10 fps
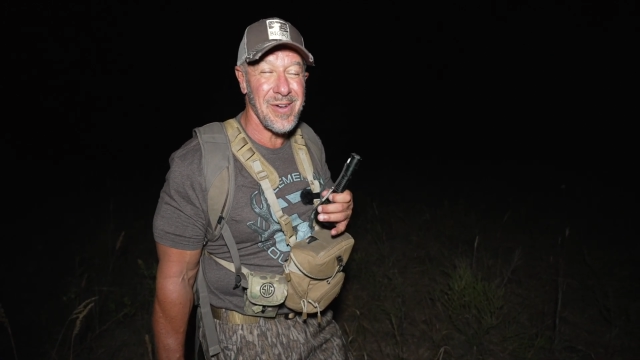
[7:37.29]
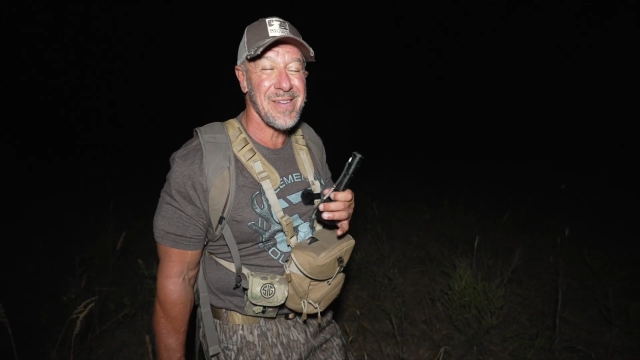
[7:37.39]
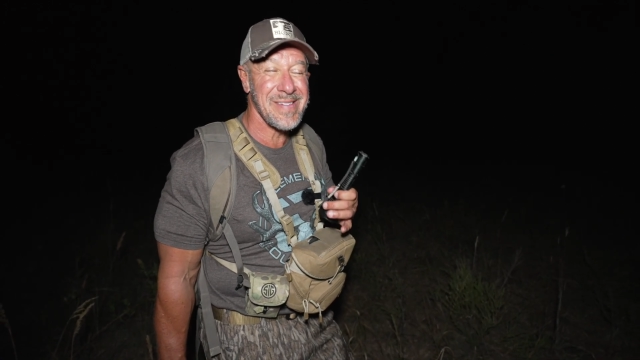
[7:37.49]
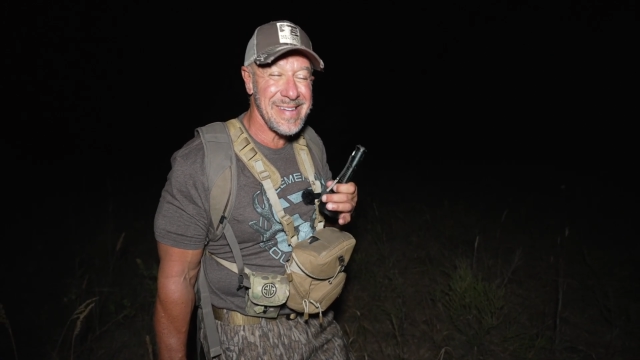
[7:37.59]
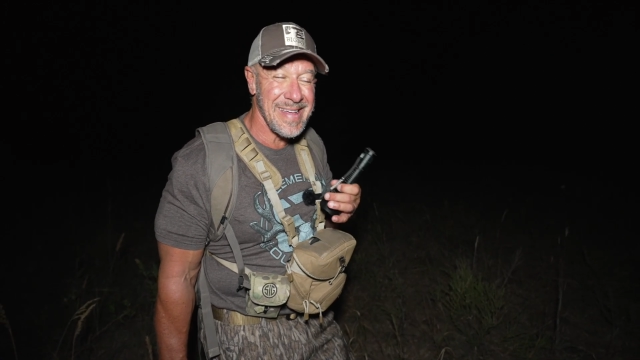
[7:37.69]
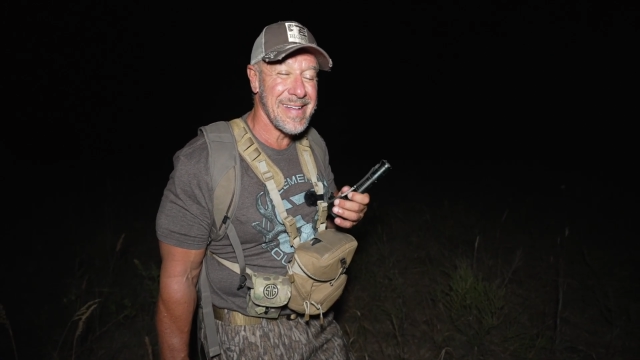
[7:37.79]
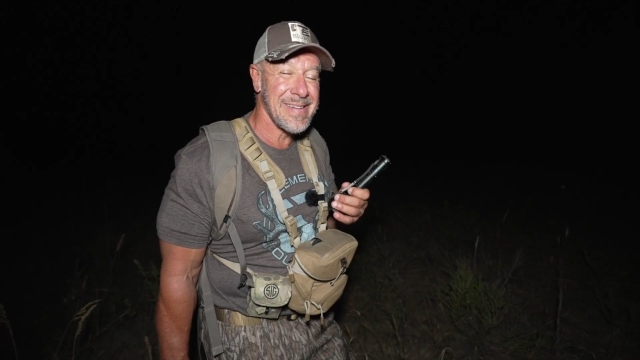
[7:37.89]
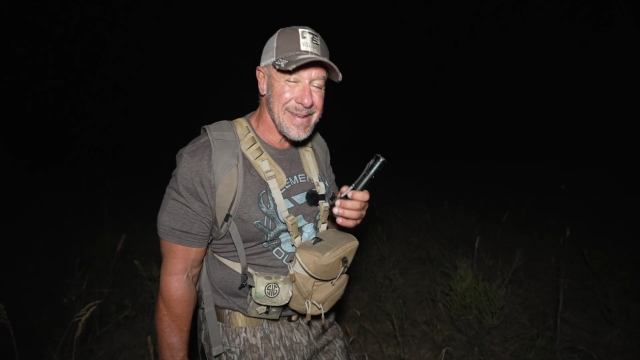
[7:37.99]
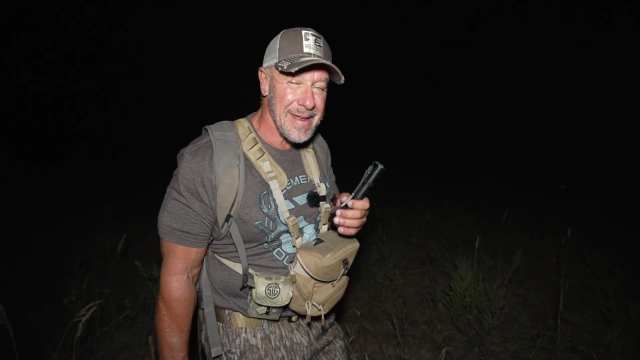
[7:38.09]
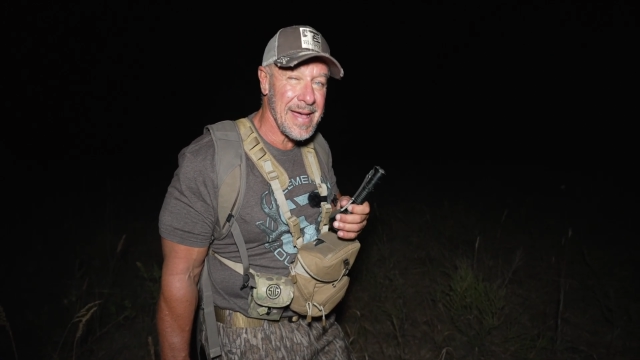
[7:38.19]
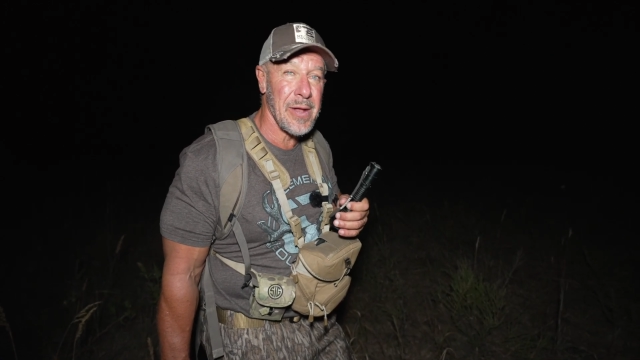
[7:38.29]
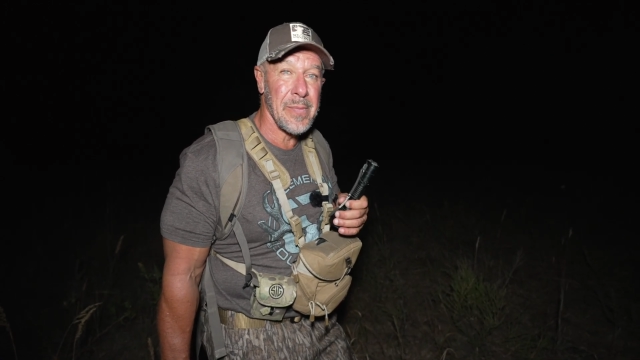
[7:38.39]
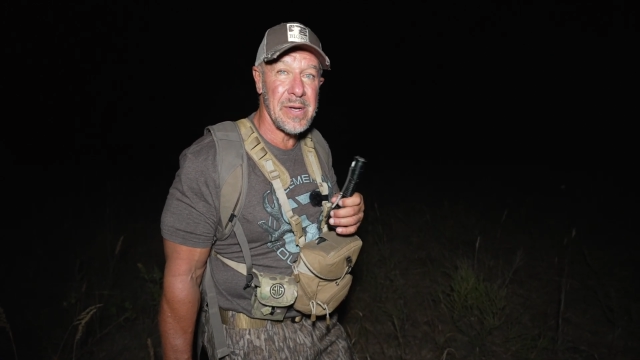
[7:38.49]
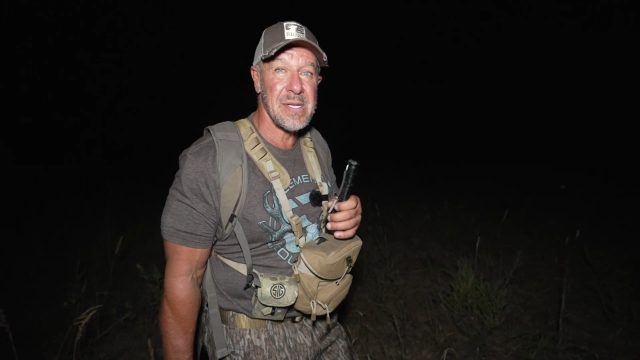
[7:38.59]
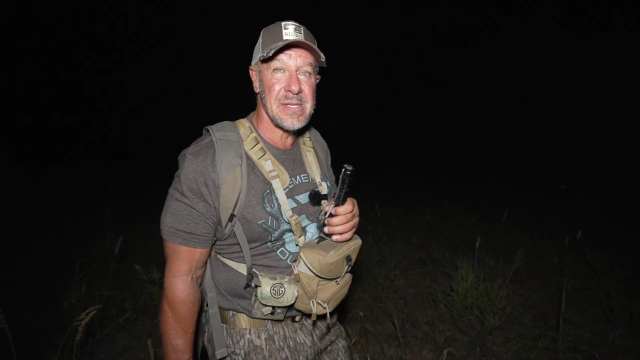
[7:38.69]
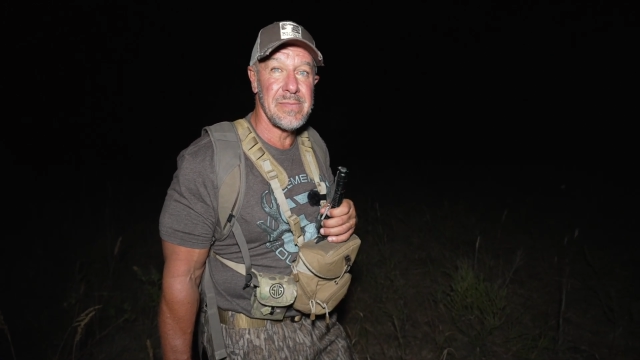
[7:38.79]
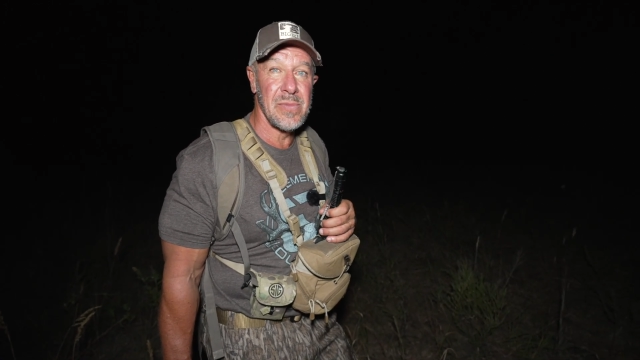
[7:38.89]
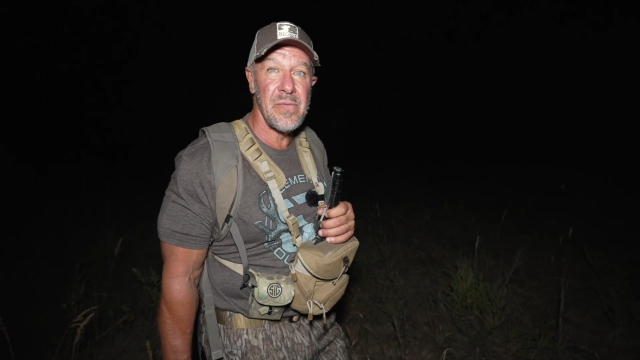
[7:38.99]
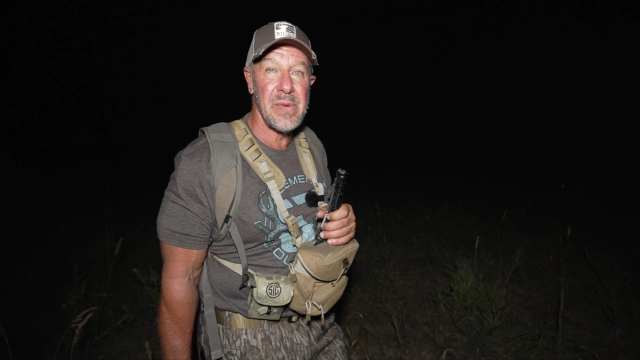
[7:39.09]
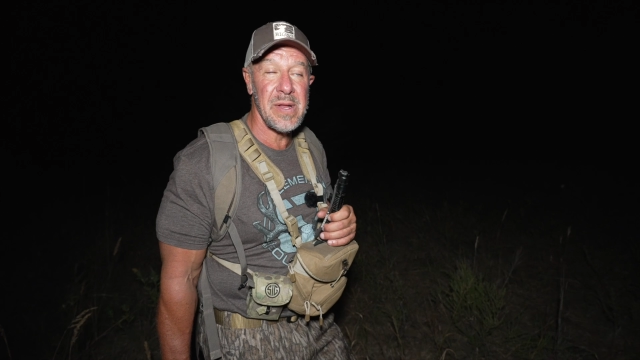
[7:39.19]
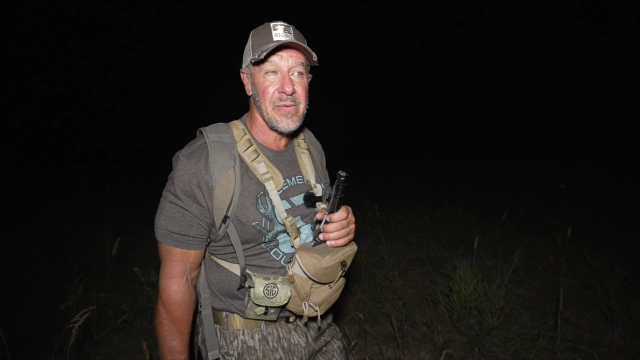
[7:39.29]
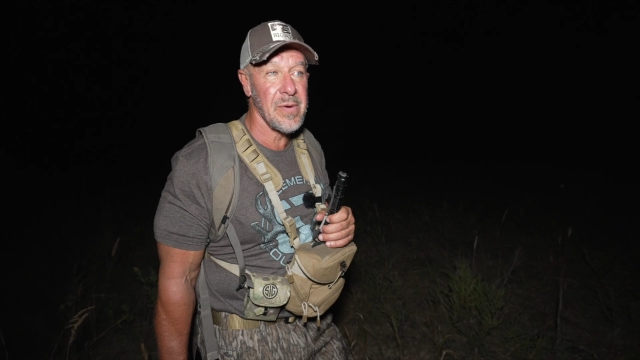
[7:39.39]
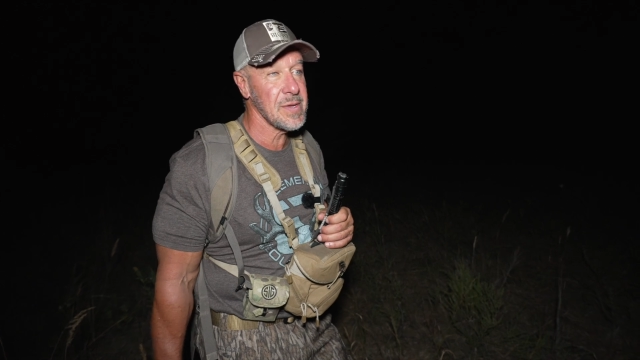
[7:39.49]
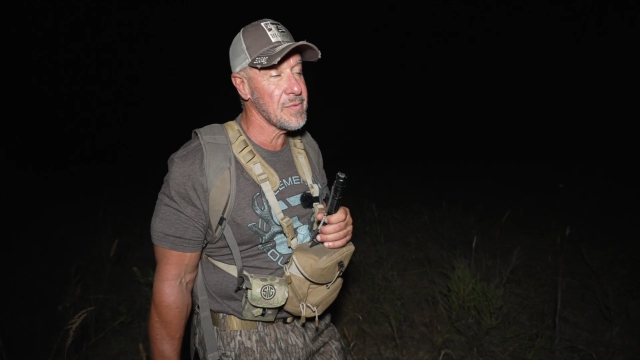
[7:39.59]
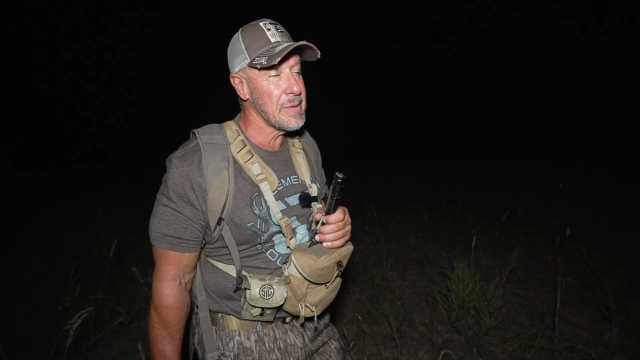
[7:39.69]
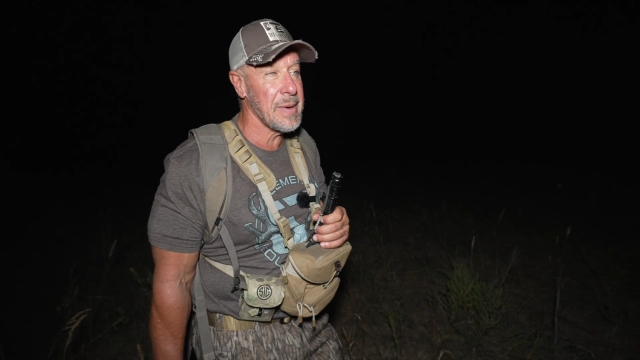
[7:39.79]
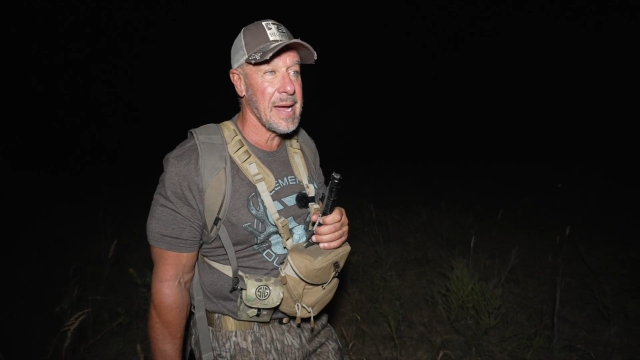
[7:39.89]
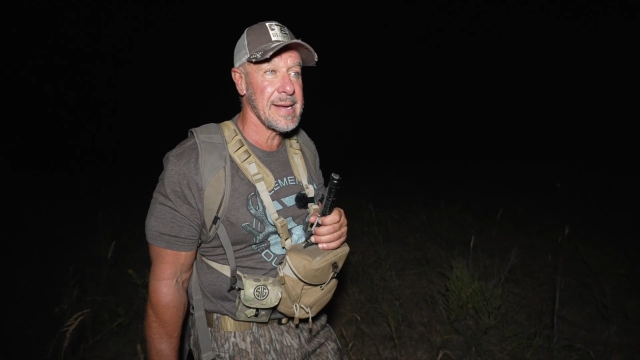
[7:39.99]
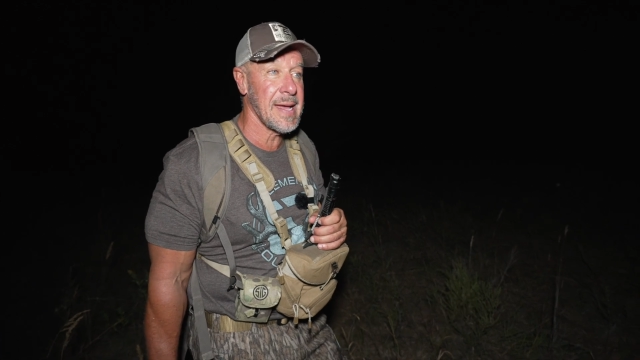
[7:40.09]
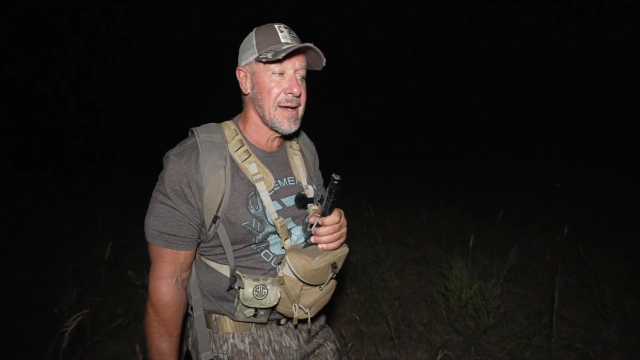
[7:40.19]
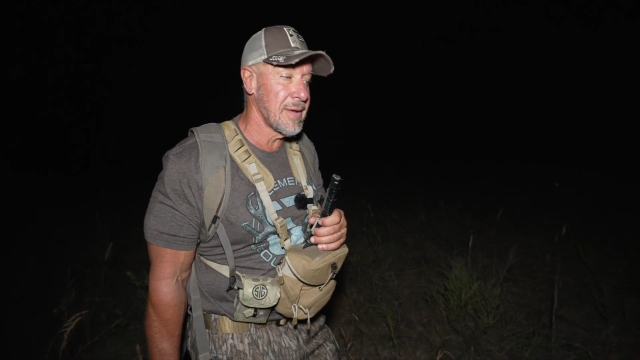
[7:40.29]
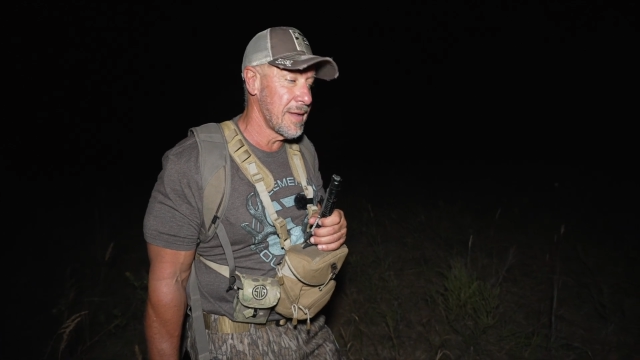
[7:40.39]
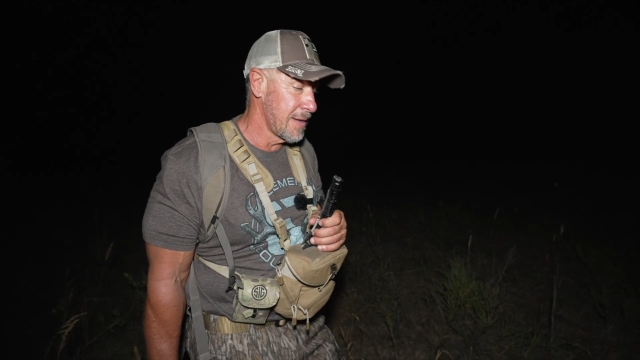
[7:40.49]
not like loud, but just some movement in the water. So we backed out.